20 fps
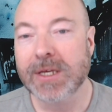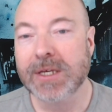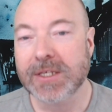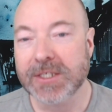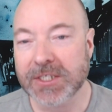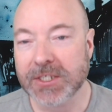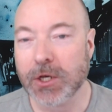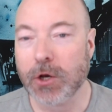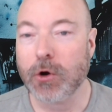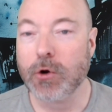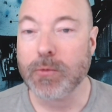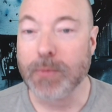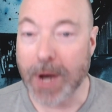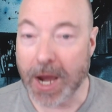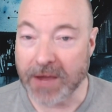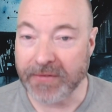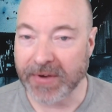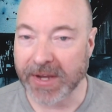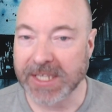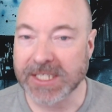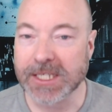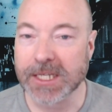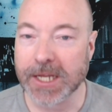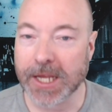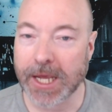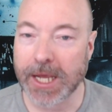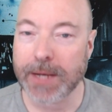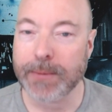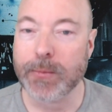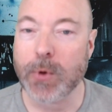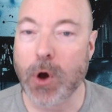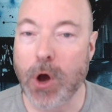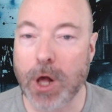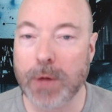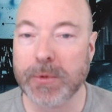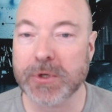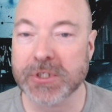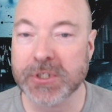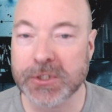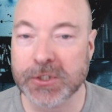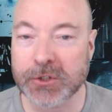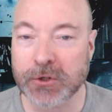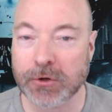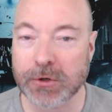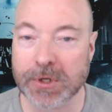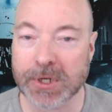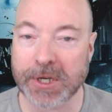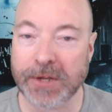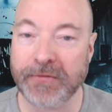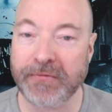So my Vaesen game almost certainly